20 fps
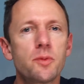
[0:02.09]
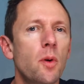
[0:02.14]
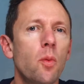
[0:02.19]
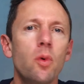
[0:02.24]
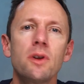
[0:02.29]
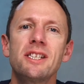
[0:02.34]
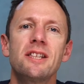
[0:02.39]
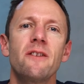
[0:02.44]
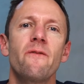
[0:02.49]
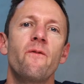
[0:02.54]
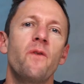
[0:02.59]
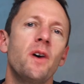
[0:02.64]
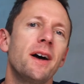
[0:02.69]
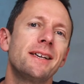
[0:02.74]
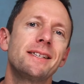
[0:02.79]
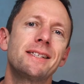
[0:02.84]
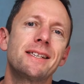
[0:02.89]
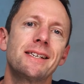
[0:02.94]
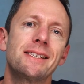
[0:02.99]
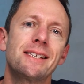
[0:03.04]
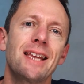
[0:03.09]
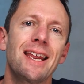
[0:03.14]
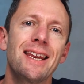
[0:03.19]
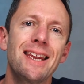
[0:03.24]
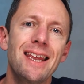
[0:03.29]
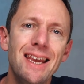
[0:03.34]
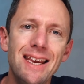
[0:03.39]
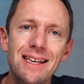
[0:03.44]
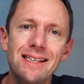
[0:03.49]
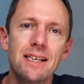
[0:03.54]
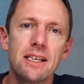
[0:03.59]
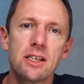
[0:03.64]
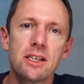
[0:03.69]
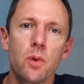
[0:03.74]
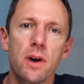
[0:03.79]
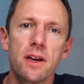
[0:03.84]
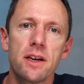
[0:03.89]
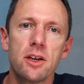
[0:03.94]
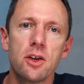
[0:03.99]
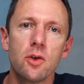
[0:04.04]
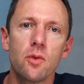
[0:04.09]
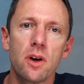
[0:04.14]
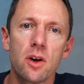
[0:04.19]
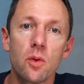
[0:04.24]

but what's the fastest and easiest way to do